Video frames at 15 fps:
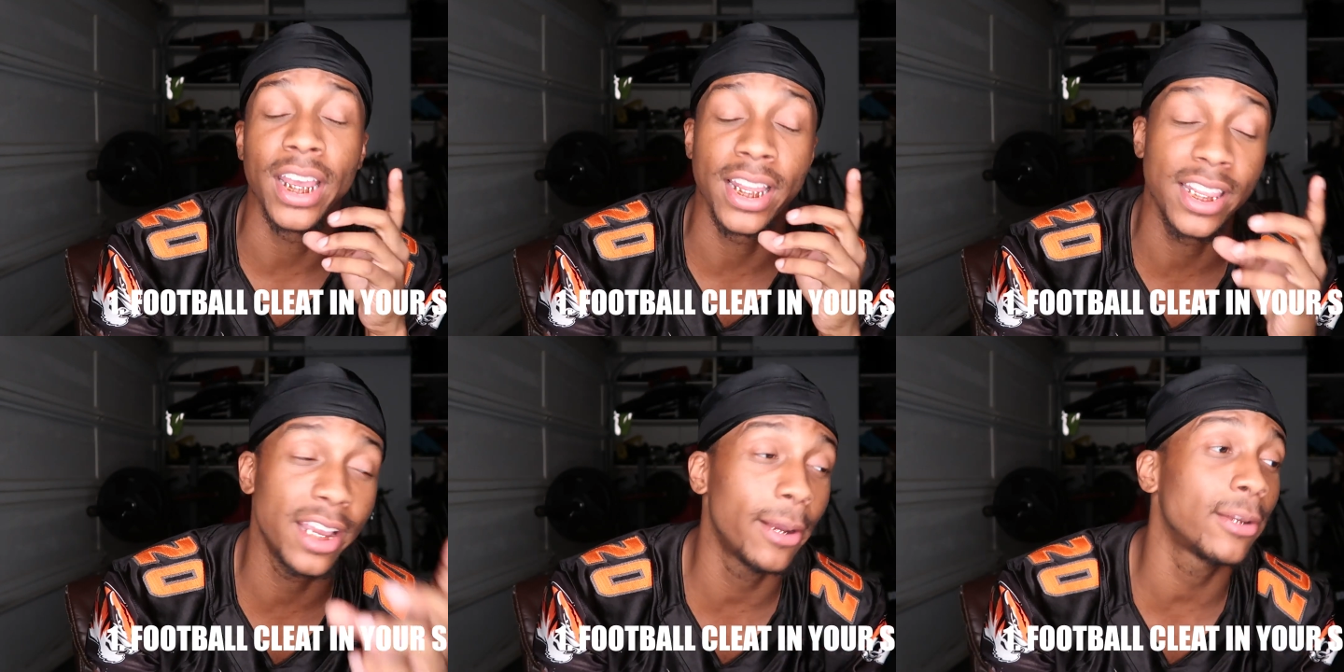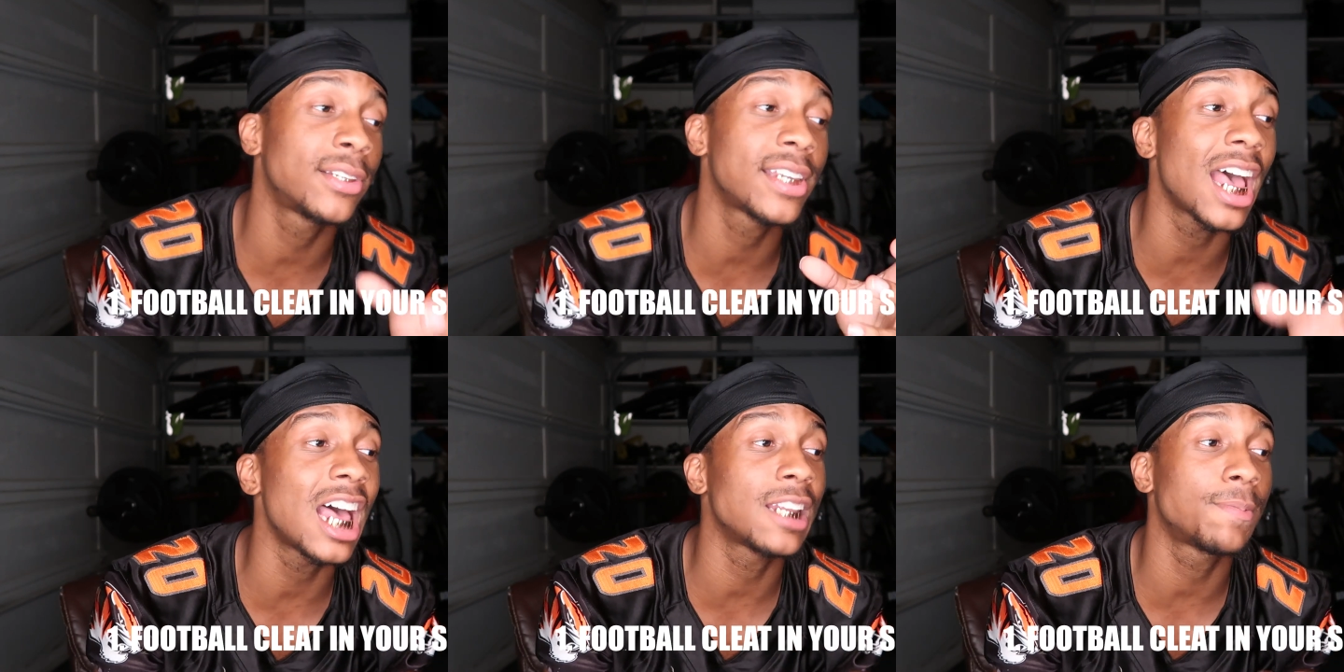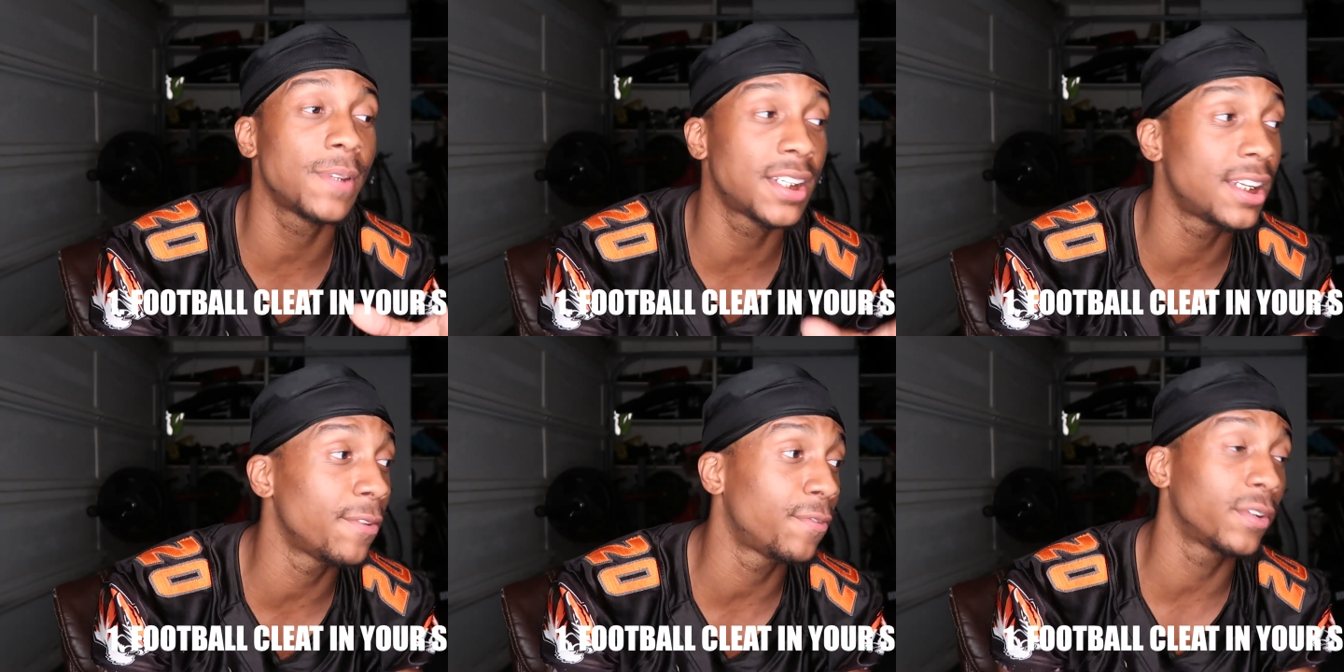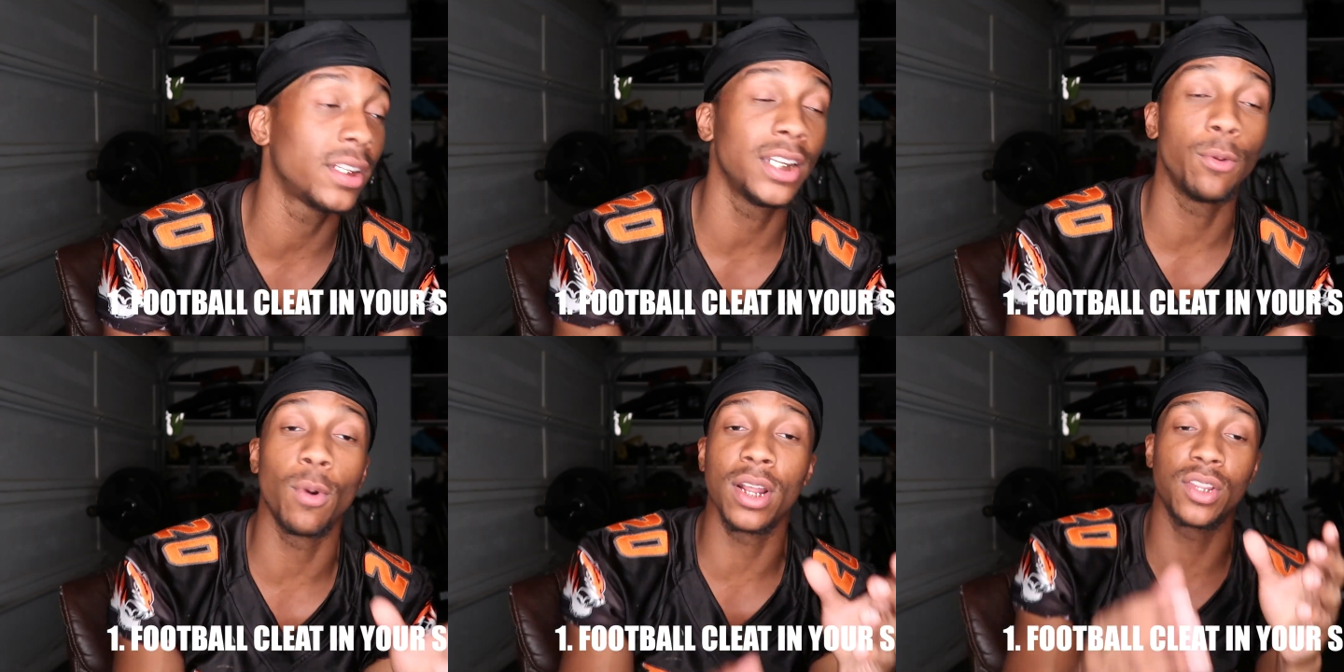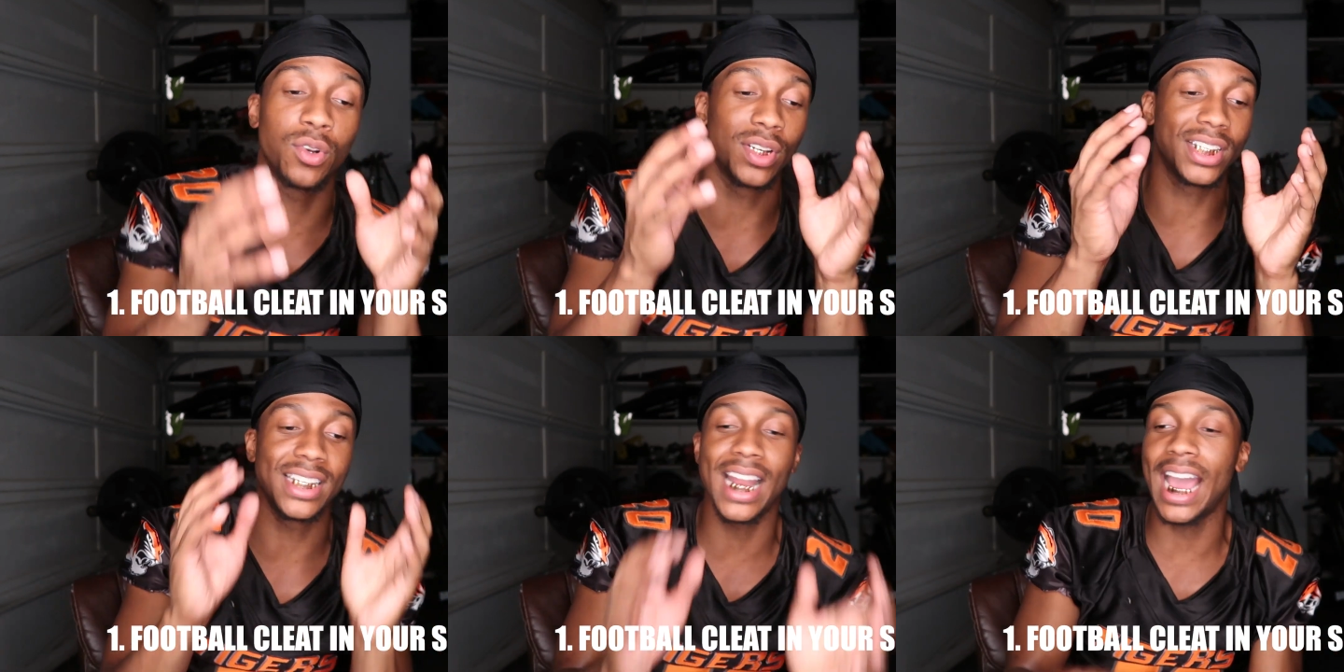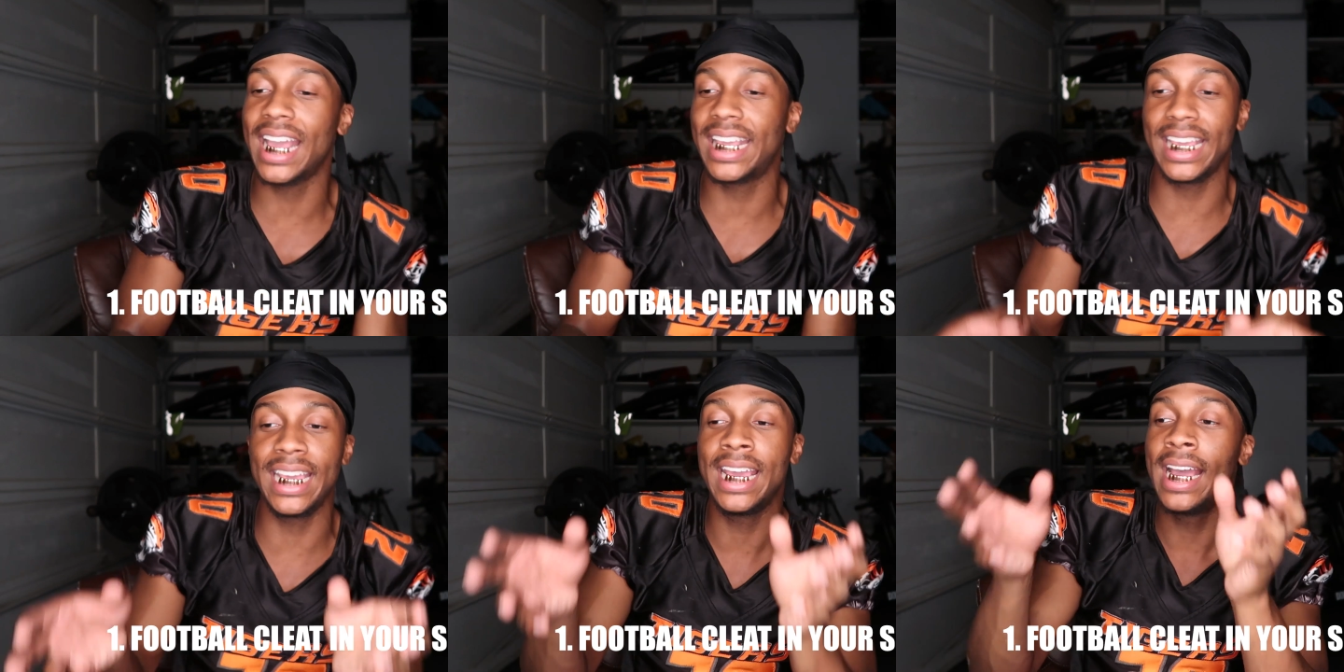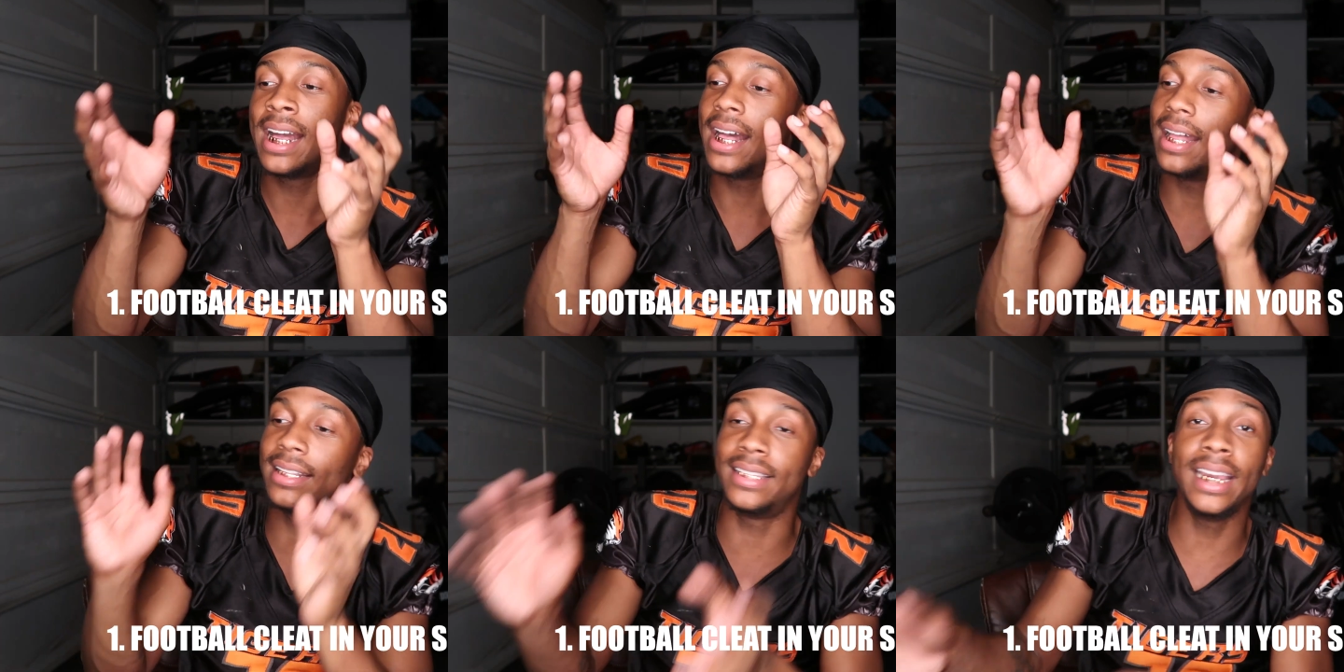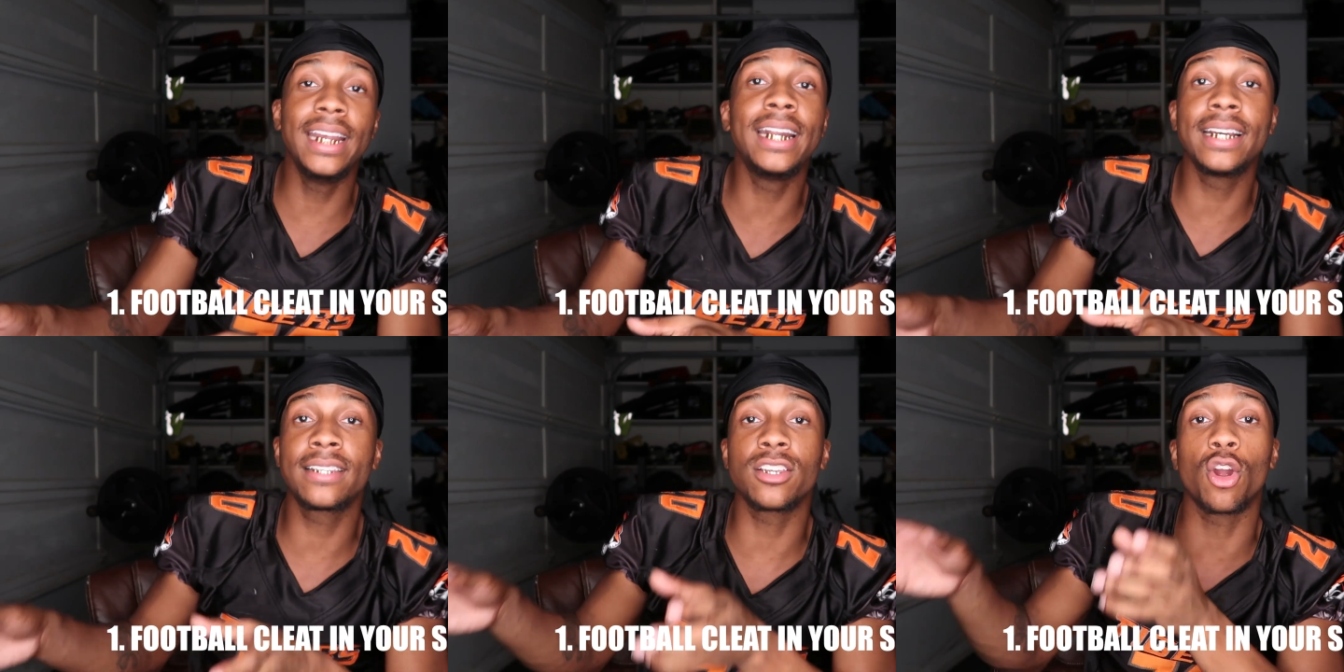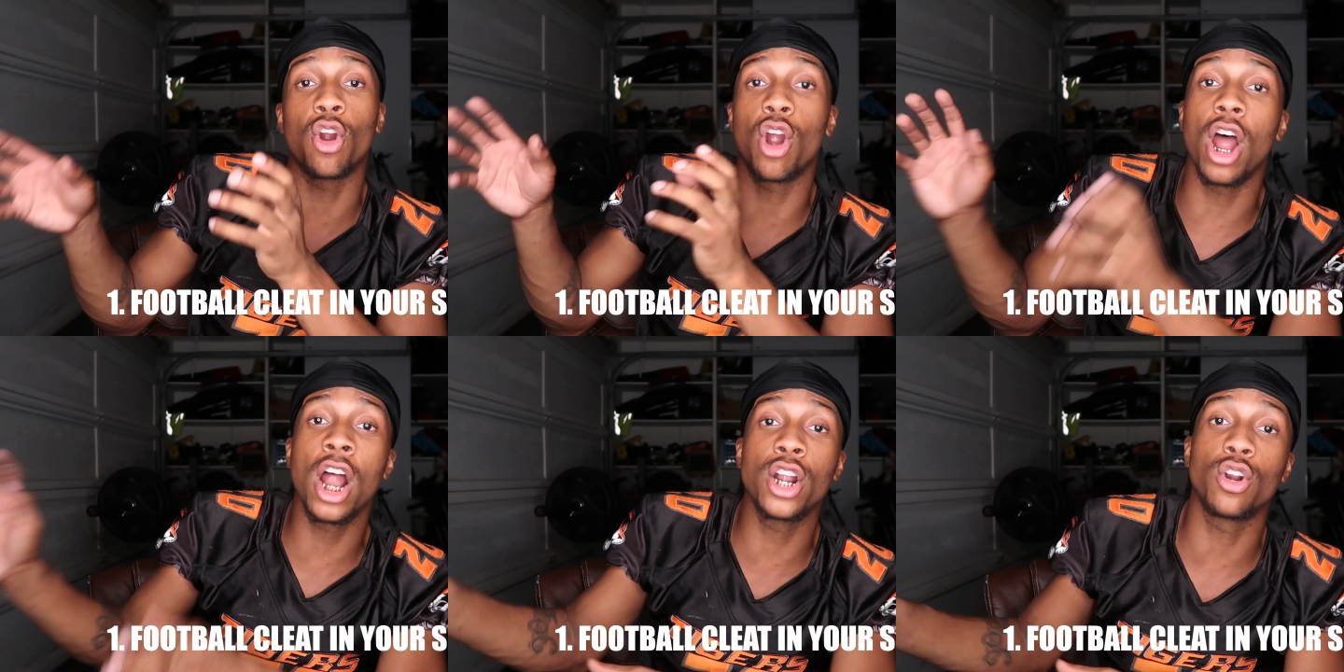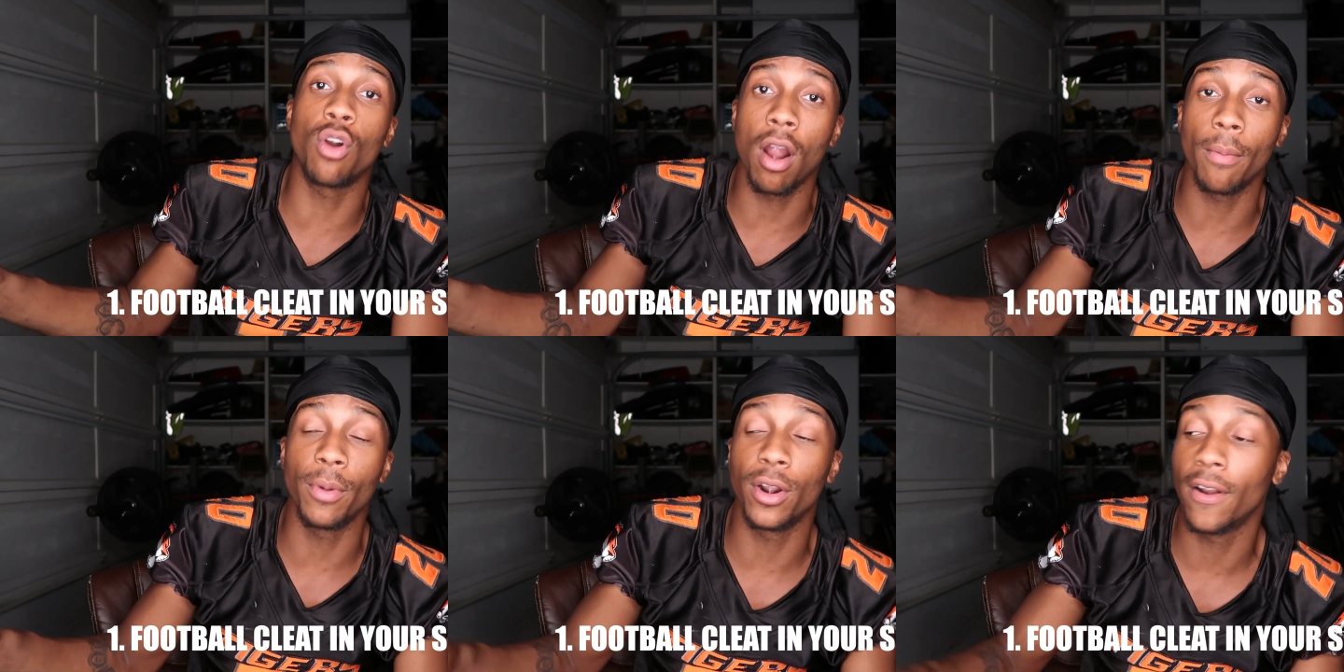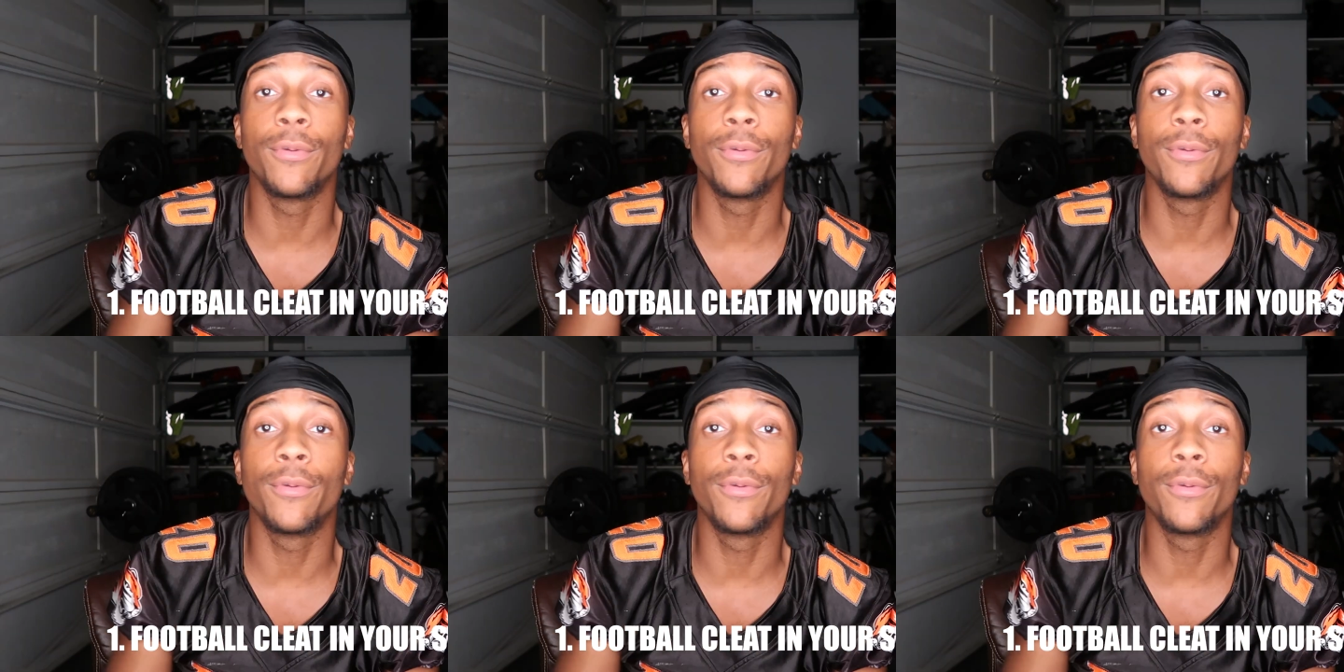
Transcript: in their size specifically, whether it's Nike, Adidas, or Under Armour.